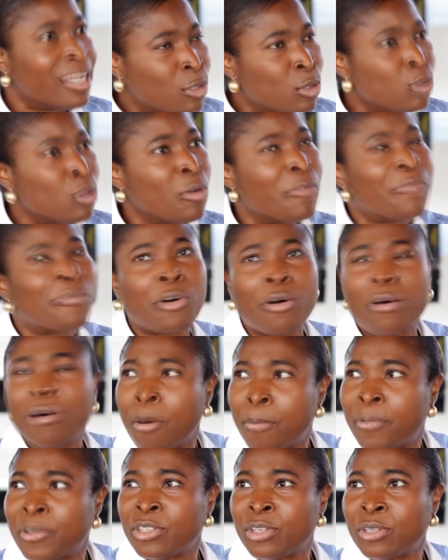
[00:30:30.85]
to look for
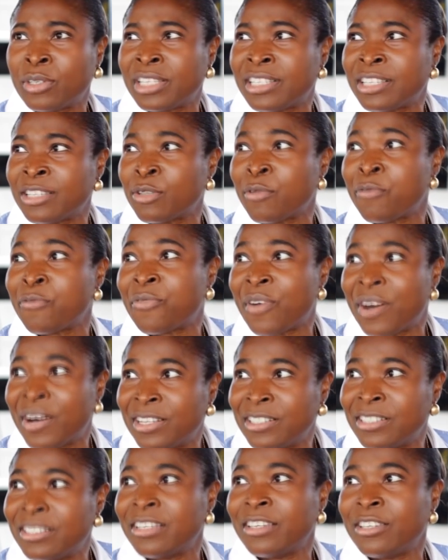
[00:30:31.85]
opportunities to
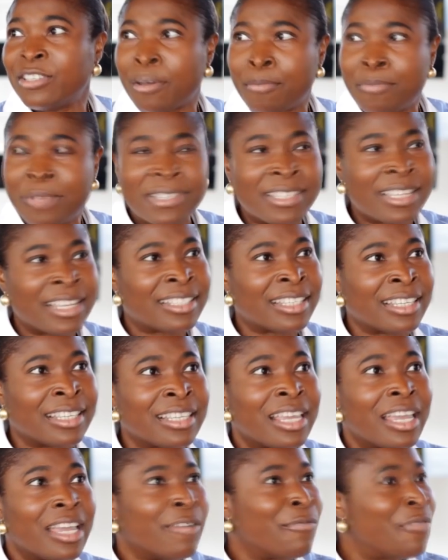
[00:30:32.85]
fund your businesses.